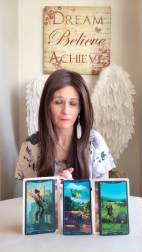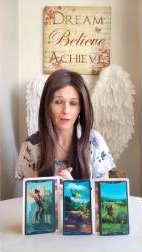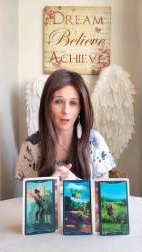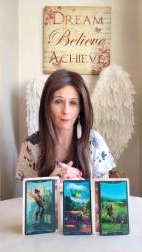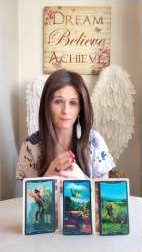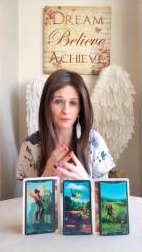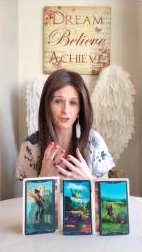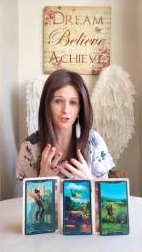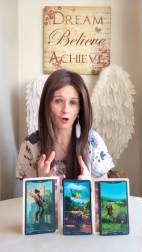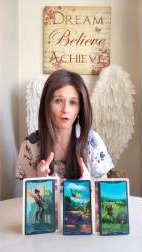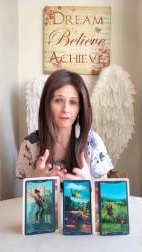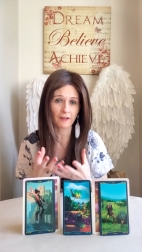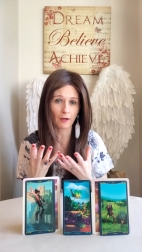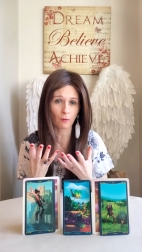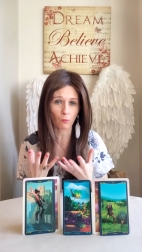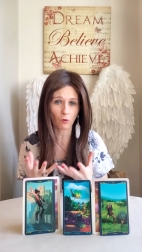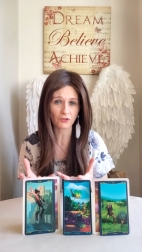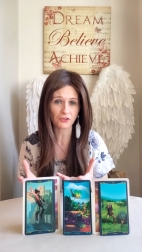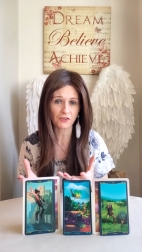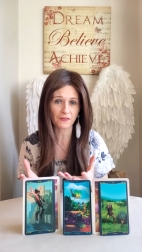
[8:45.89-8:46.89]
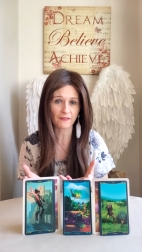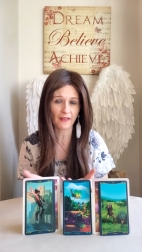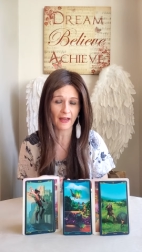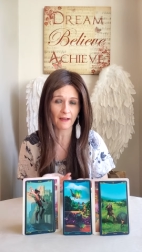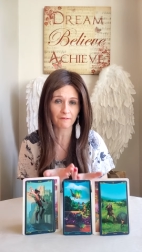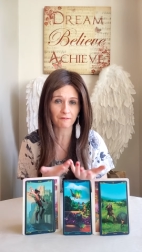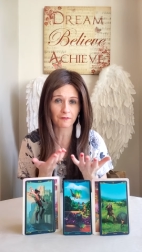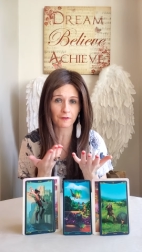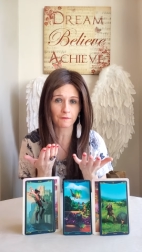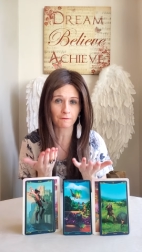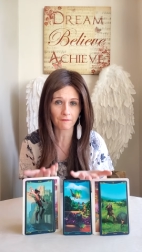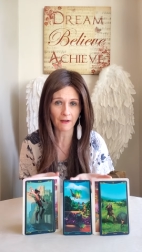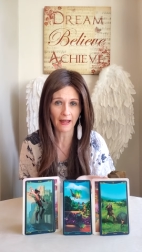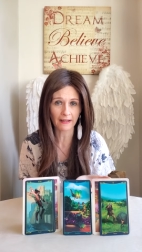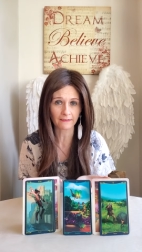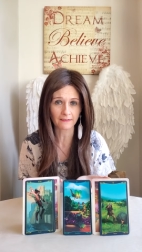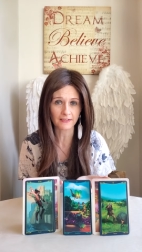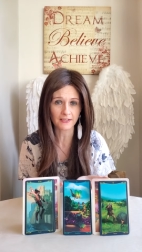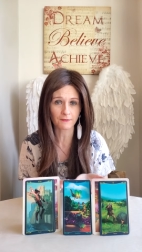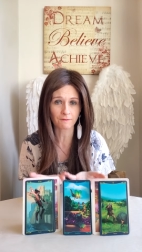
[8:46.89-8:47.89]
I'm sorry I wasn't there for
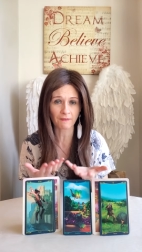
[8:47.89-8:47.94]
events.